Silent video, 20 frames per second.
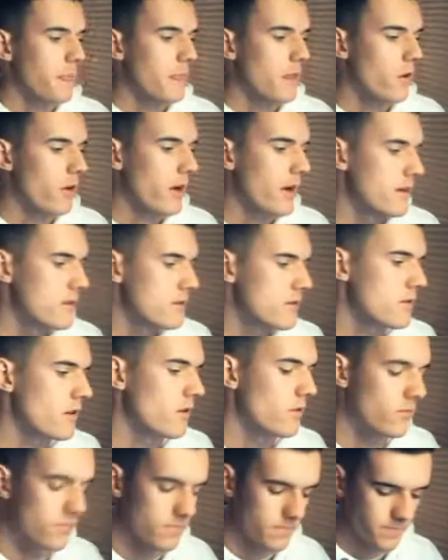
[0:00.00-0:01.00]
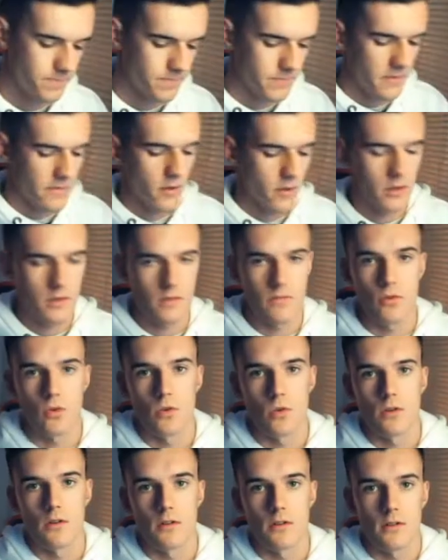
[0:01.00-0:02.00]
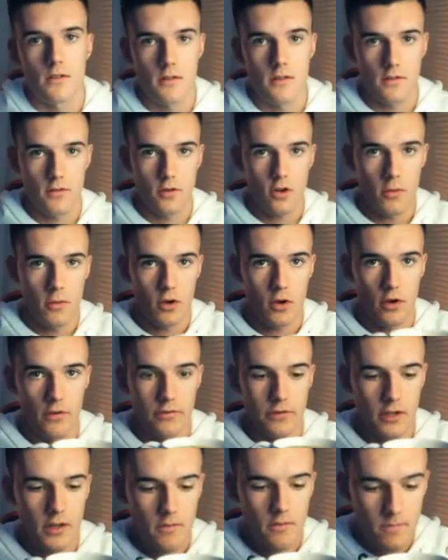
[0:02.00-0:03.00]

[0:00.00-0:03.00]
Okay, so first of all, got my coffee.